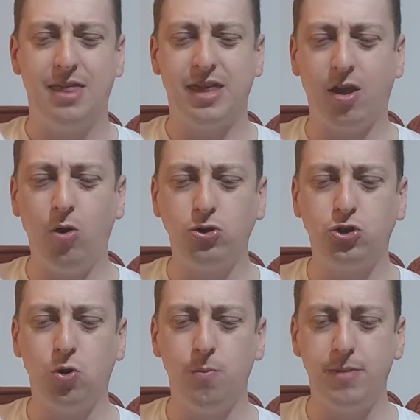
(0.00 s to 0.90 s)
They
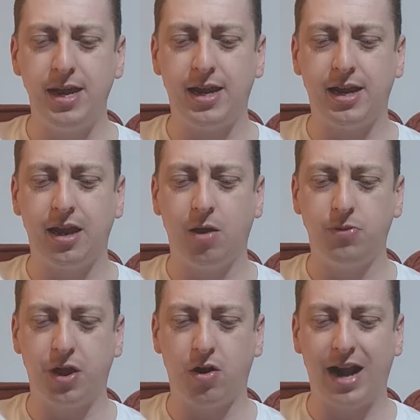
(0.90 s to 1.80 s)

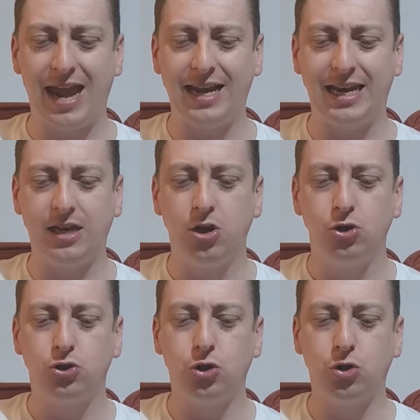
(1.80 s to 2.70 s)
are likely
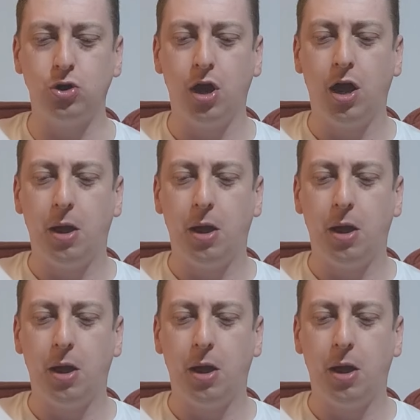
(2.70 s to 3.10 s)
to